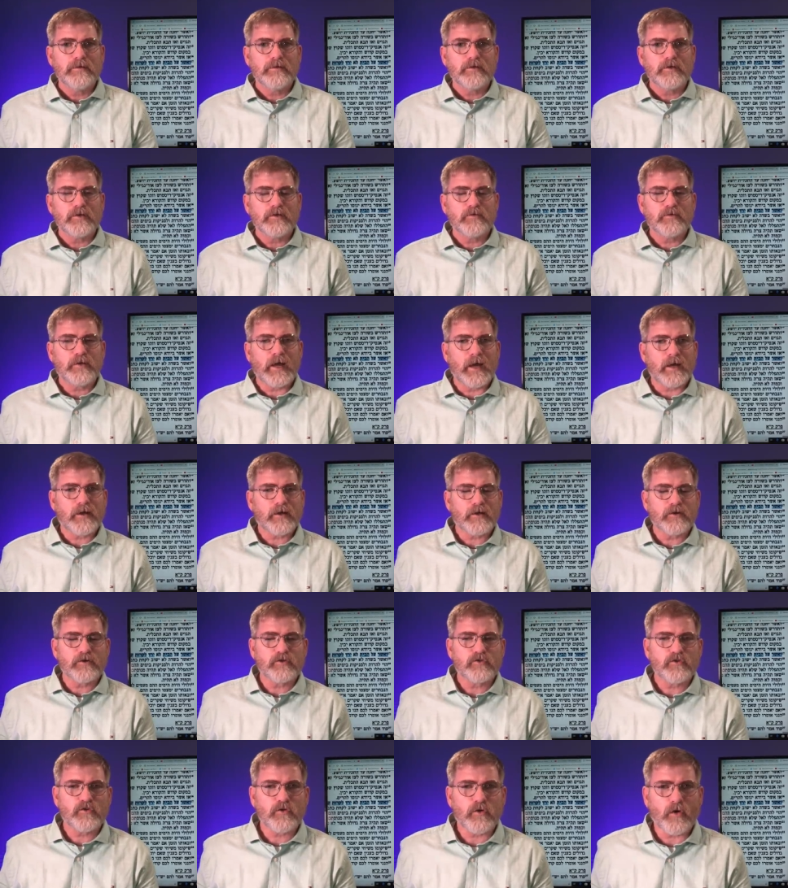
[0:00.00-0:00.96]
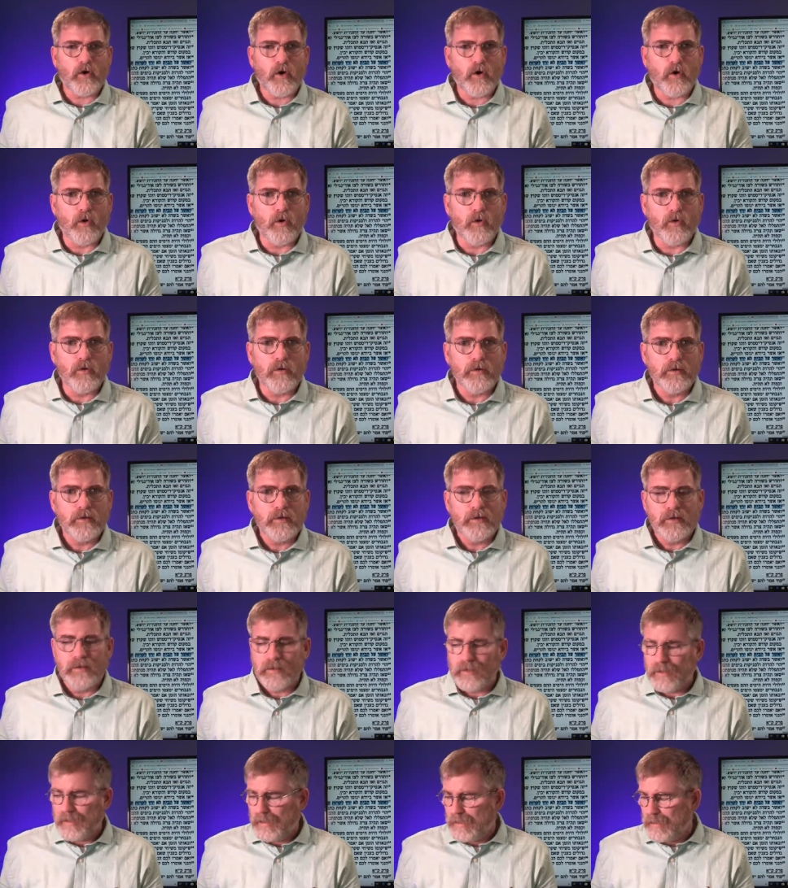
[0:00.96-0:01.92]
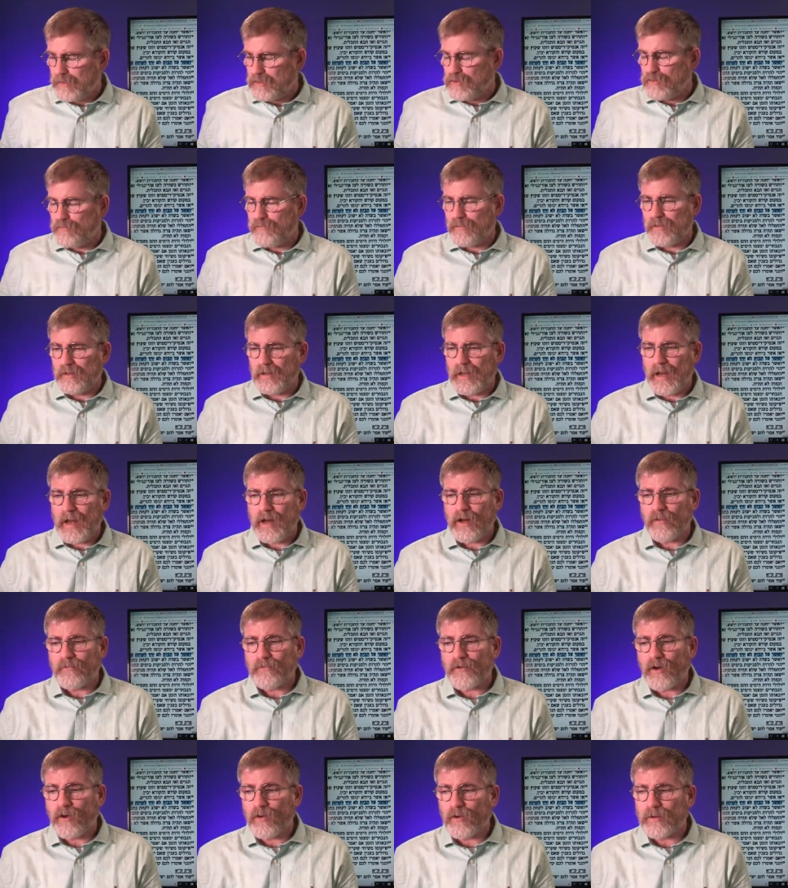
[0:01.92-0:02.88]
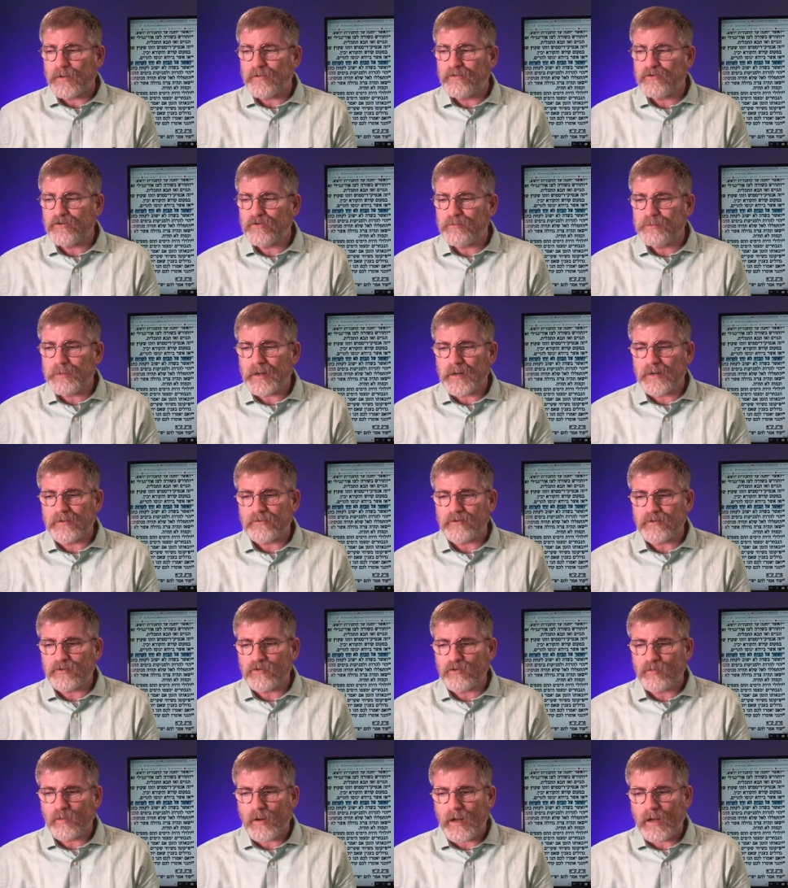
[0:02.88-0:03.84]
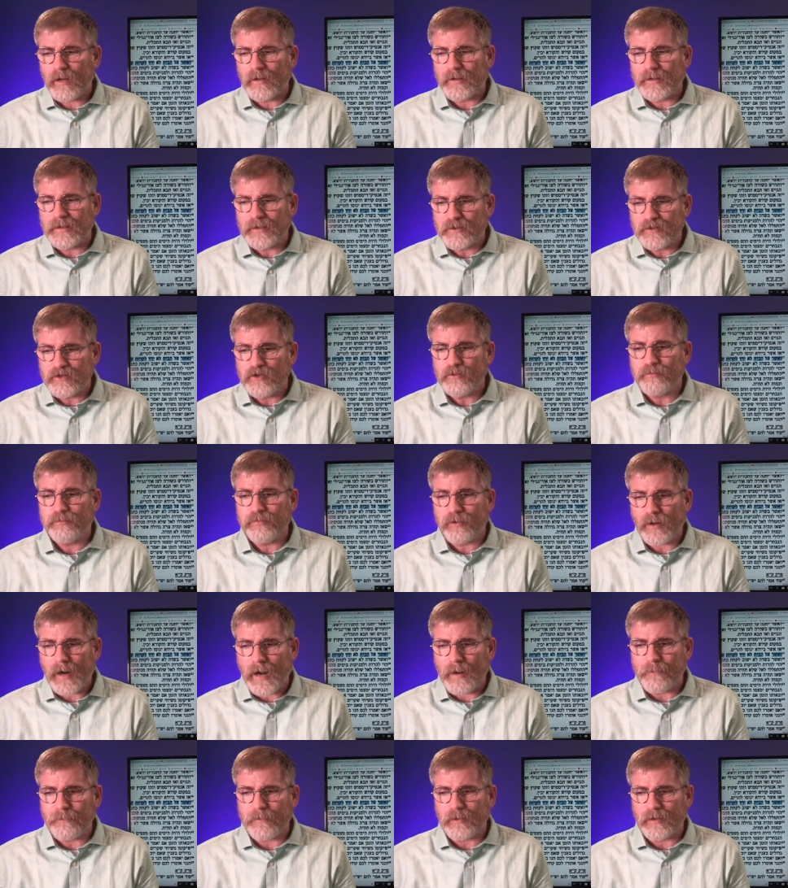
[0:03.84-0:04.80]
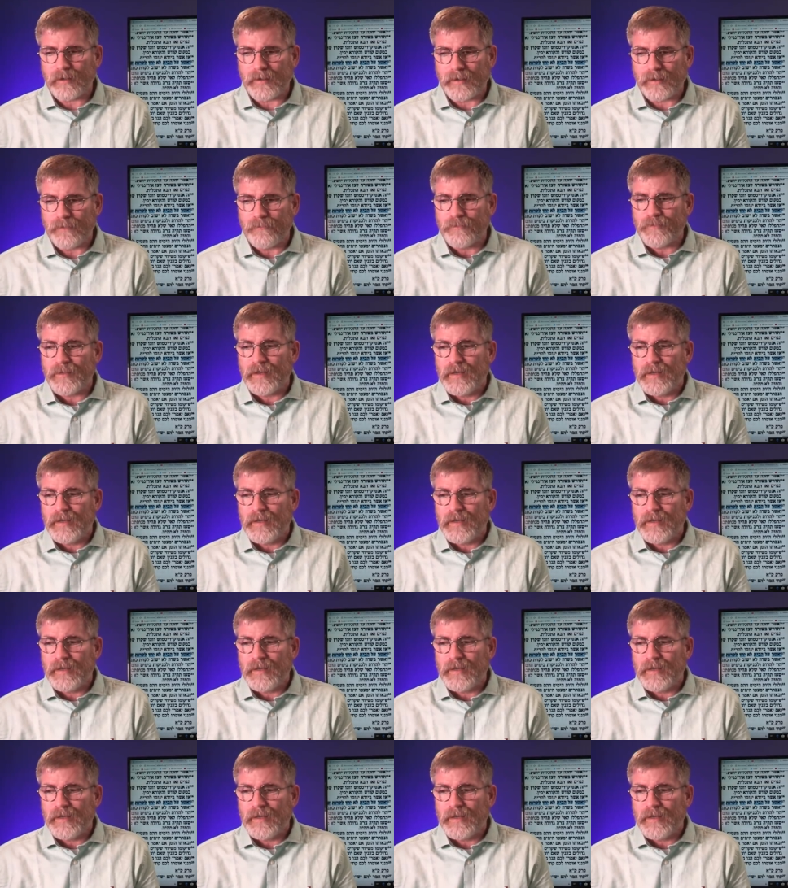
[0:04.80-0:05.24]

You've got control and you've allowed the Holy Spirit to dwell in you properly.